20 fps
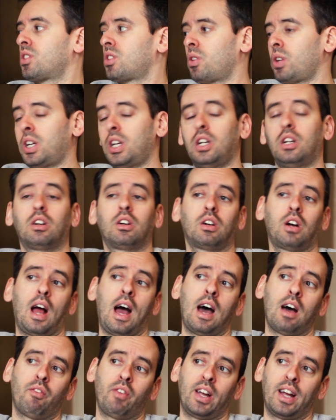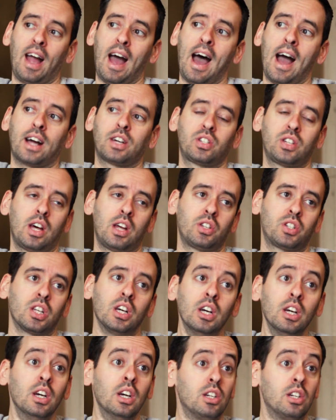So here, having access